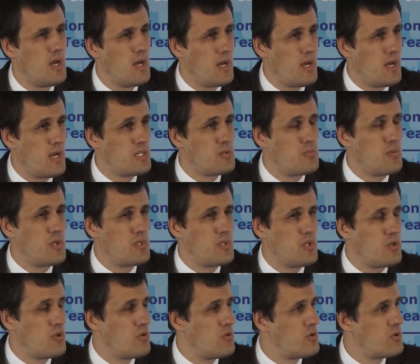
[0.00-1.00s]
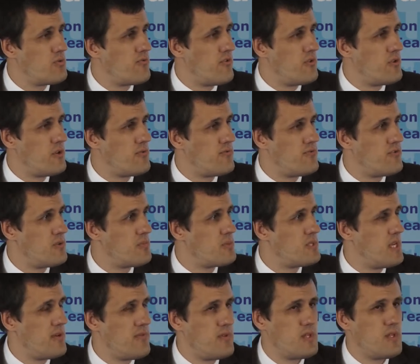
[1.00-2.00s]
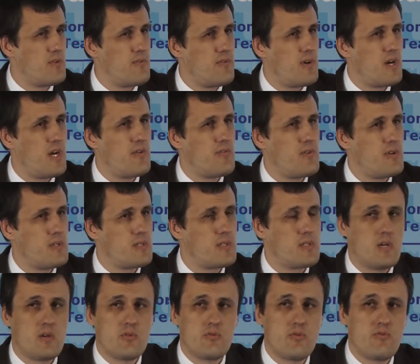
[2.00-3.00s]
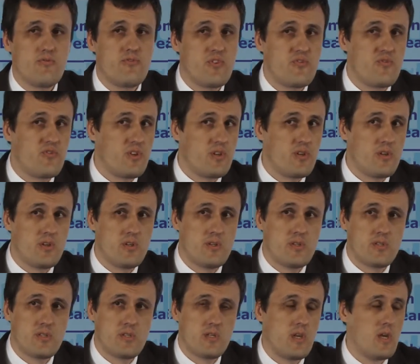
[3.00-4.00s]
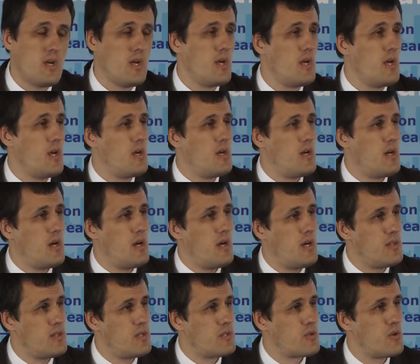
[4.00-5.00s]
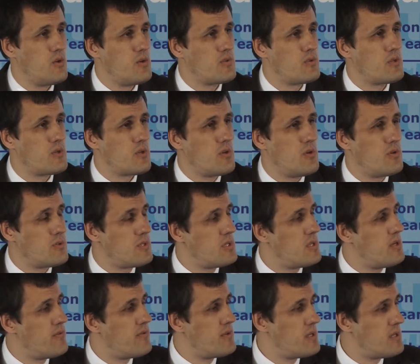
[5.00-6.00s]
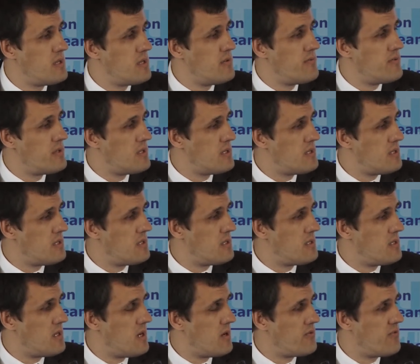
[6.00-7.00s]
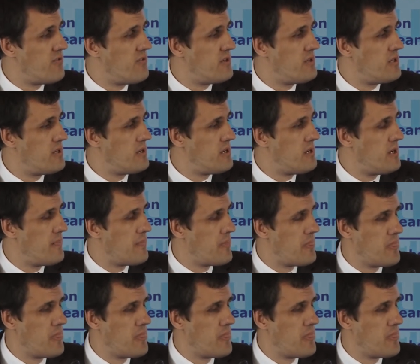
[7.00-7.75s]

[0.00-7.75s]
has been reduced from 75 years down to 15 years, and it goes even down further.